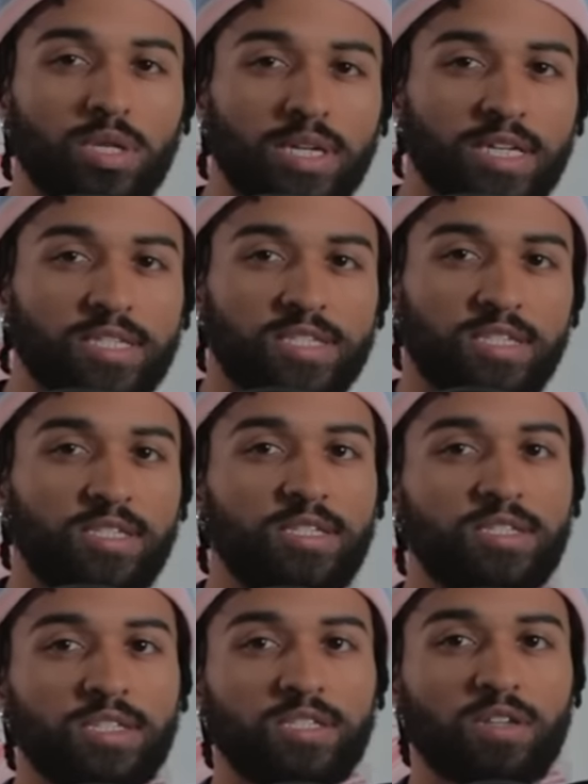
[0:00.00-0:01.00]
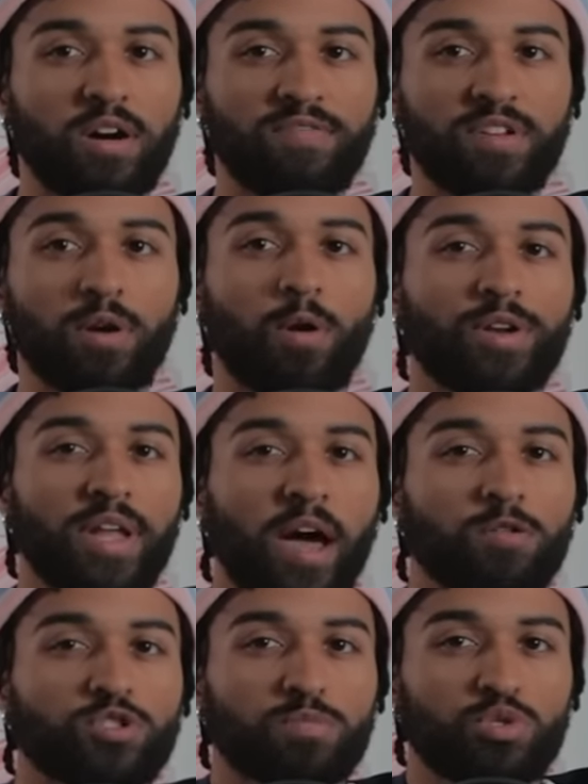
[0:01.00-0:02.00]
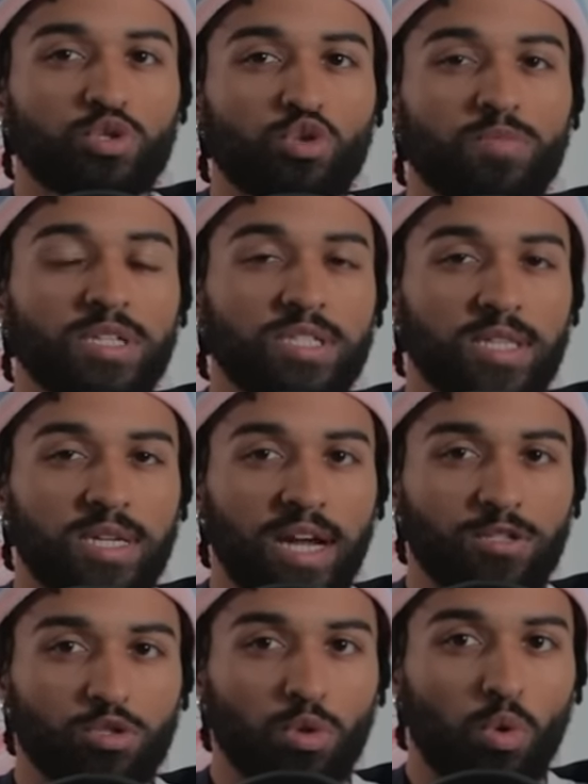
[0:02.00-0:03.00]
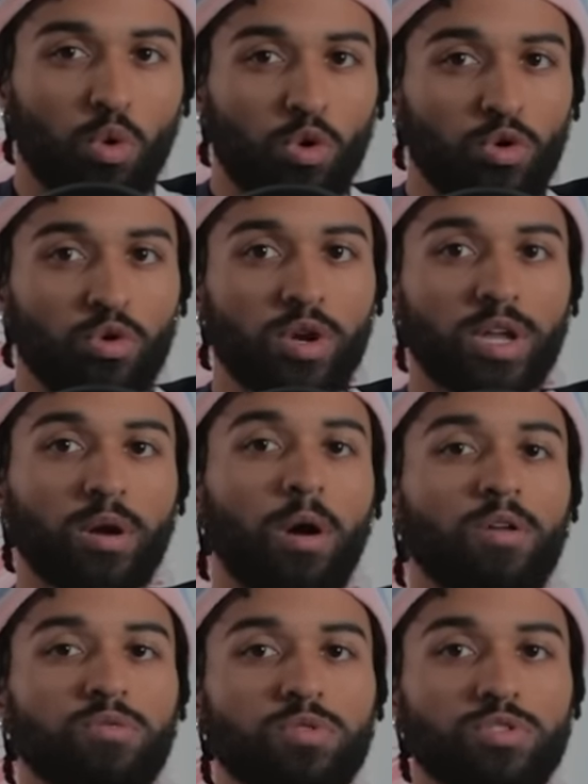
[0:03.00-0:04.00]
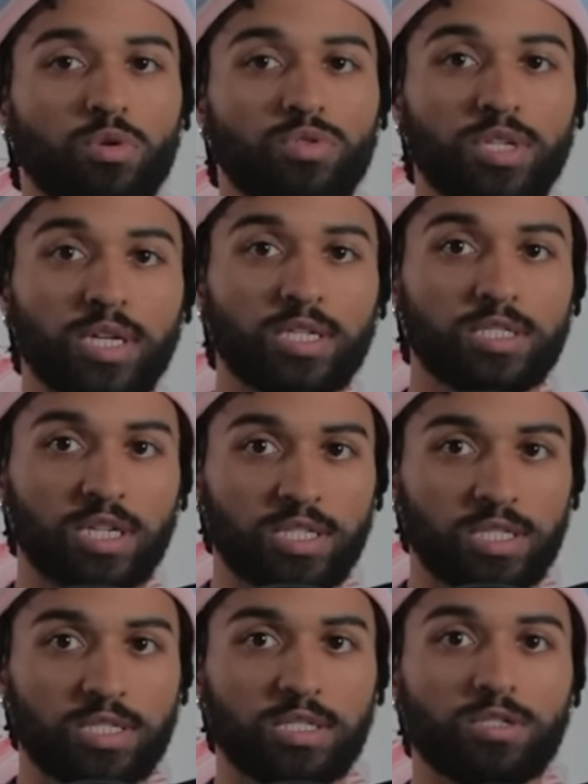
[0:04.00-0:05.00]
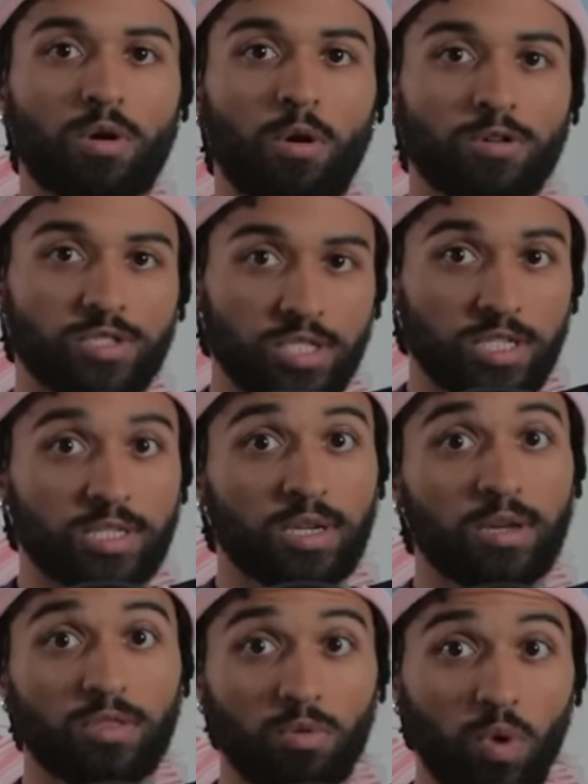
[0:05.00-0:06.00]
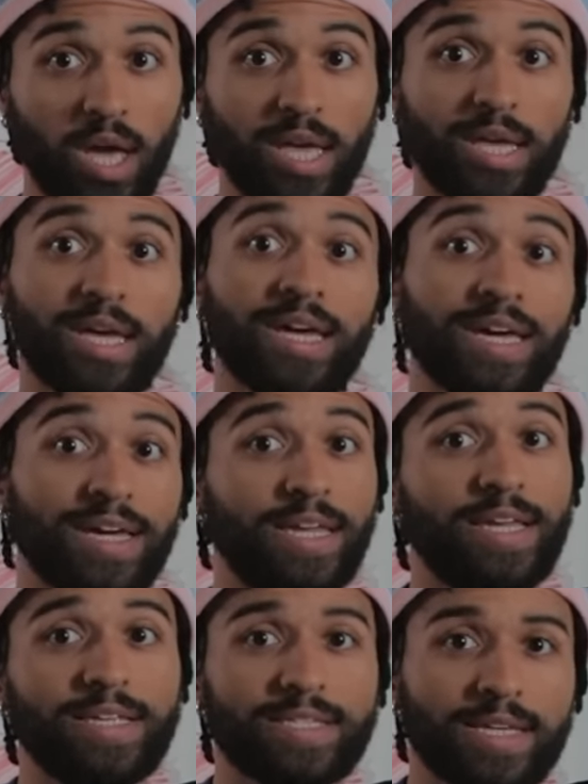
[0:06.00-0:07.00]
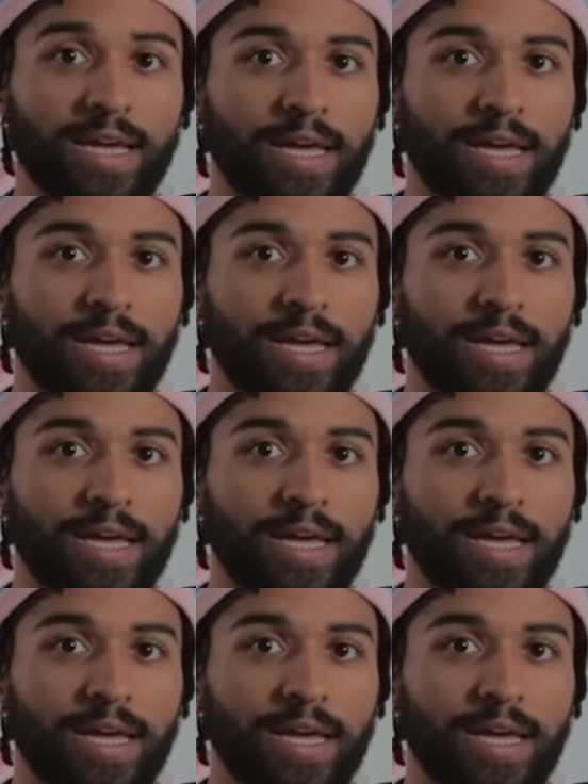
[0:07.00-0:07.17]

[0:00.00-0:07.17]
inconsistencies of it are now subsumed into the natural order, and all the resulting injustices are just the way it is.